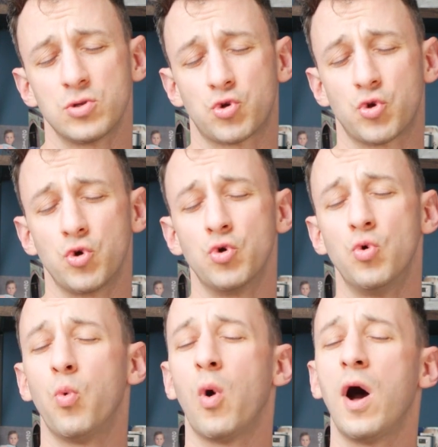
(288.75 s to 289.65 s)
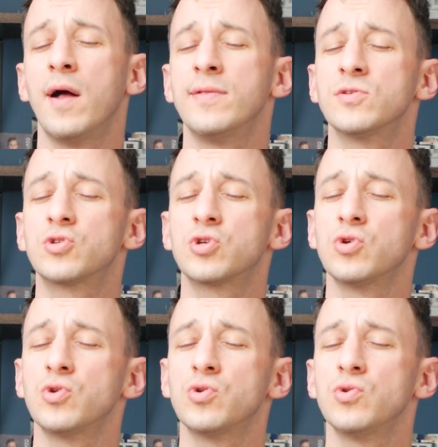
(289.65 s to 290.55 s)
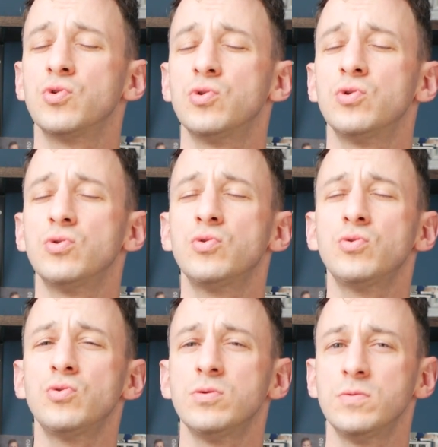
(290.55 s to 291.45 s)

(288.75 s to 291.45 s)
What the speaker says: 2, 1, 2.